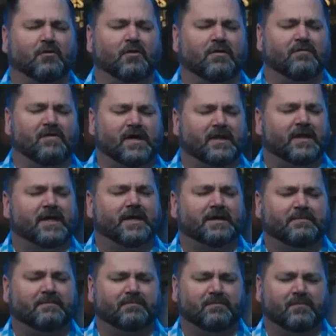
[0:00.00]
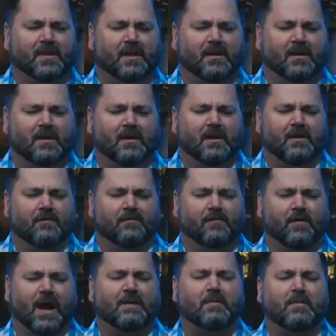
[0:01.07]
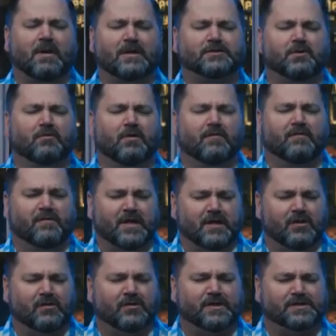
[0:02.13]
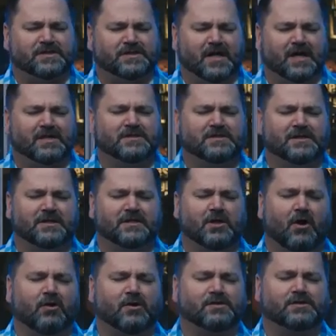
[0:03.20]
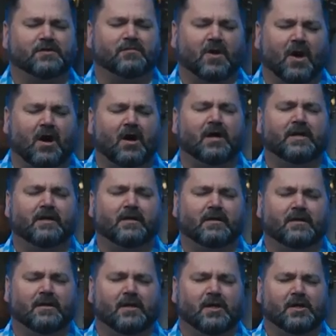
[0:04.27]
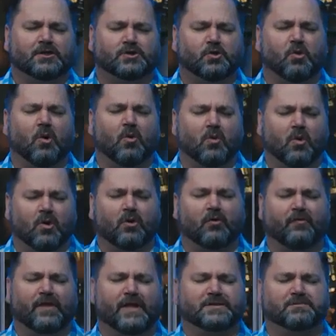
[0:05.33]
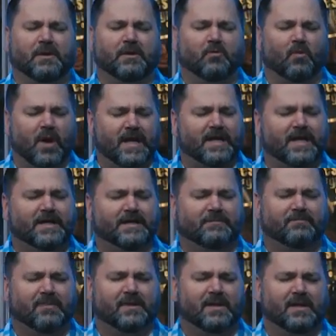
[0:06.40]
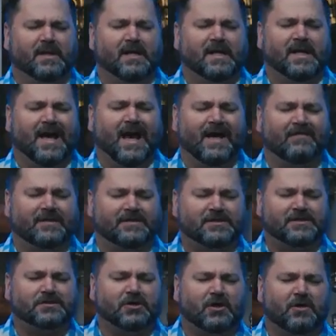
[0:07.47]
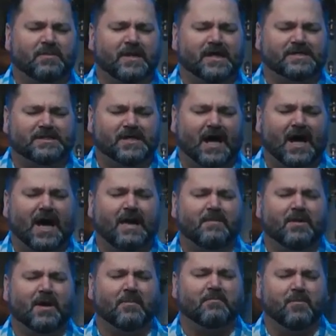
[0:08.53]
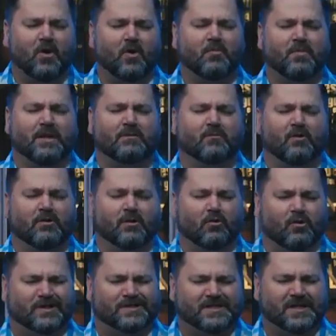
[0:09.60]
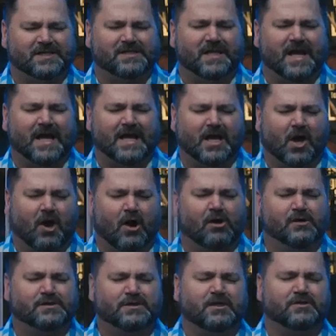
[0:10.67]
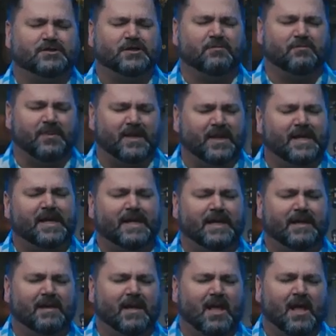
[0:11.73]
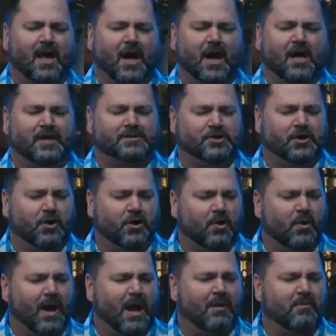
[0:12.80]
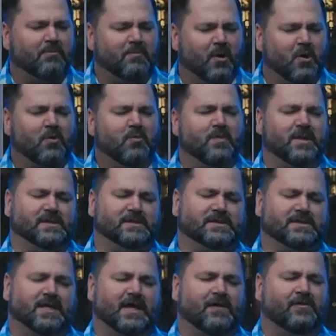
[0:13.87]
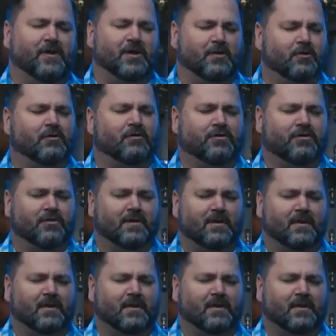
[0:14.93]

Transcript: revealing. For I'm about to reveal the sons and daughters of God to a world that's been waiting. And this is going to be a time and a moment where the Lord says that I cause there to be a turnaround moment in the earth,